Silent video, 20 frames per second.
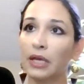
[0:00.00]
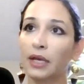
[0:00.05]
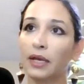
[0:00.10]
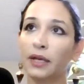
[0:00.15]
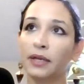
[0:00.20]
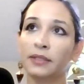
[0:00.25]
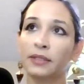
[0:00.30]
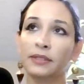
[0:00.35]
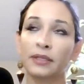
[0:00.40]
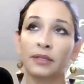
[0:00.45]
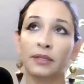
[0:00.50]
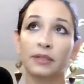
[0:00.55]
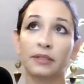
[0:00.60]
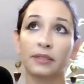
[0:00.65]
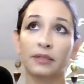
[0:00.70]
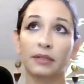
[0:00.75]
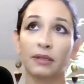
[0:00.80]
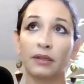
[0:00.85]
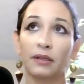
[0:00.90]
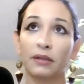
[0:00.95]
I said,
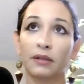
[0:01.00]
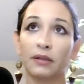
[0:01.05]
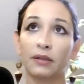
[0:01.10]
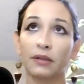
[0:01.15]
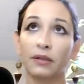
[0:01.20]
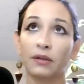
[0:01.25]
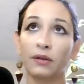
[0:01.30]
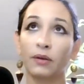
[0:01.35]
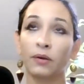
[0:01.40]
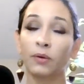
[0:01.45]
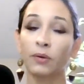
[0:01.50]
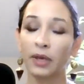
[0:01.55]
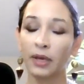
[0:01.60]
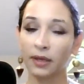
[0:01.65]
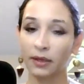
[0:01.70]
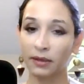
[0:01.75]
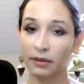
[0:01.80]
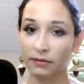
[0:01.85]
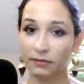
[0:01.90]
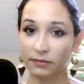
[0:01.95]
"Okay."
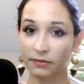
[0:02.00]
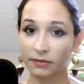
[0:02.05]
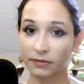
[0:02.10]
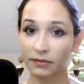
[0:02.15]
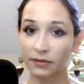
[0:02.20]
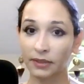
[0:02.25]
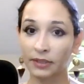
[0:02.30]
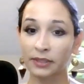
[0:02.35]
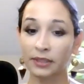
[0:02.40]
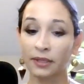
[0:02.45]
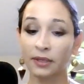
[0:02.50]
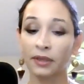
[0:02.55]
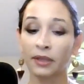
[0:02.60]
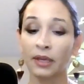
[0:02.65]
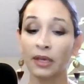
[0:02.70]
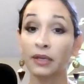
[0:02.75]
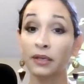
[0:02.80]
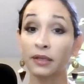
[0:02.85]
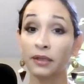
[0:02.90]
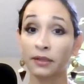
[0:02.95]
I said,
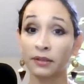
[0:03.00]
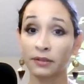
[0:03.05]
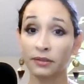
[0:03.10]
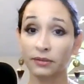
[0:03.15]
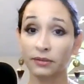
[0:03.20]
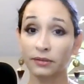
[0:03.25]
"Thank you.